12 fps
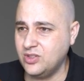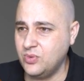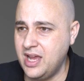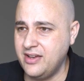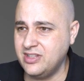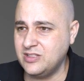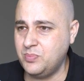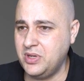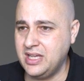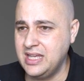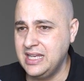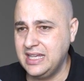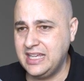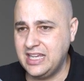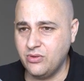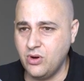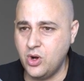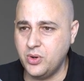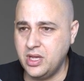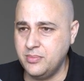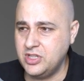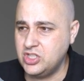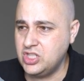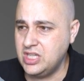So we have this big hero
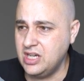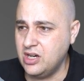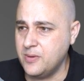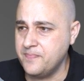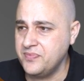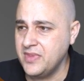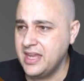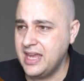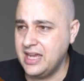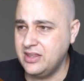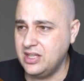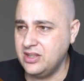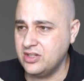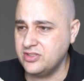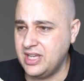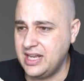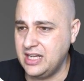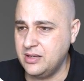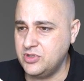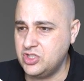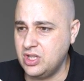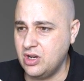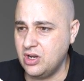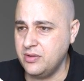image here, and then there's that
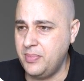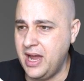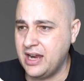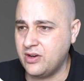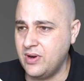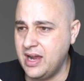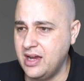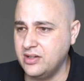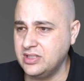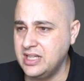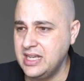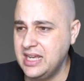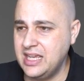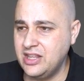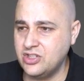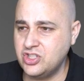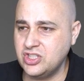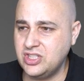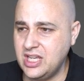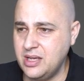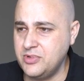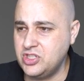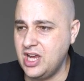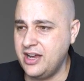image there on the background, and there's just
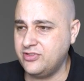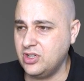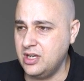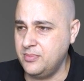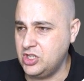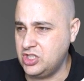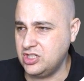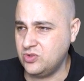image after image.